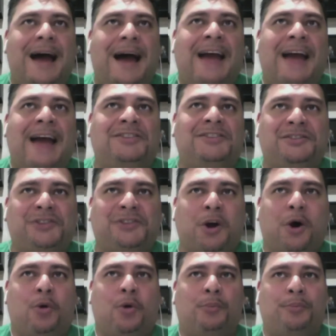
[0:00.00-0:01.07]
I just
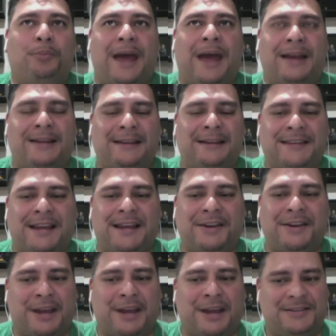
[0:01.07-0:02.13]
hope that
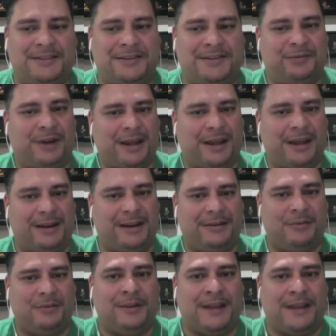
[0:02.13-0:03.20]
Nintendo gets it right
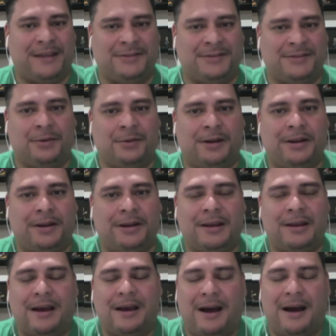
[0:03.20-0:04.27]
when they do it,
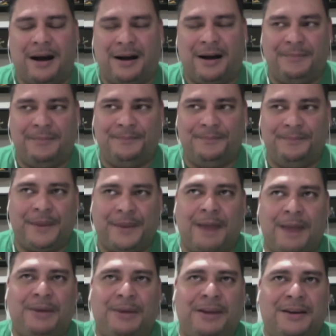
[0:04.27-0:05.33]

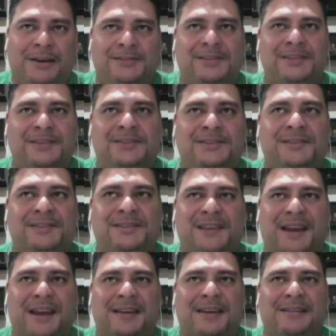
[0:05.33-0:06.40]
because it's
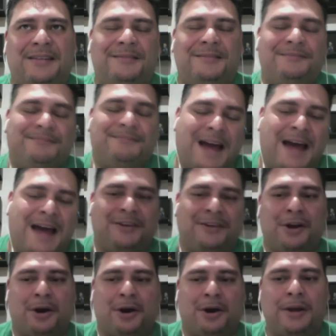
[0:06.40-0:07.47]
like, I
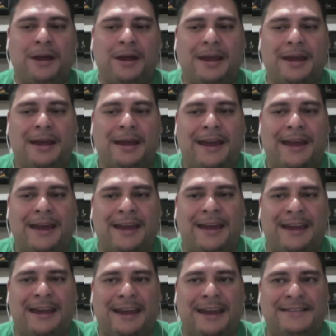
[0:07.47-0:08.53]
don't know.
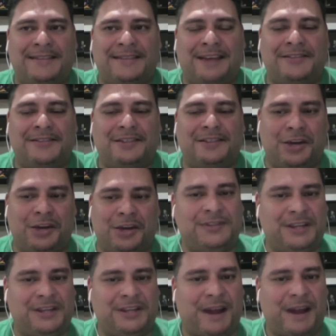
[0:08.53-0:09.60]
It sounds
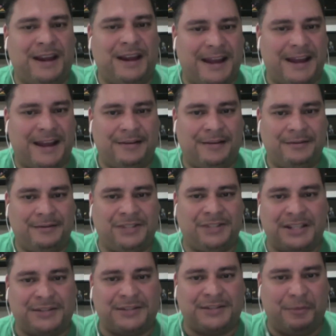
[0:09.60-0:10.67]
cutesy right now,
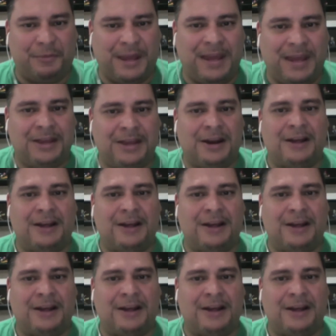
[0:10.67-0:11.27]
just for me,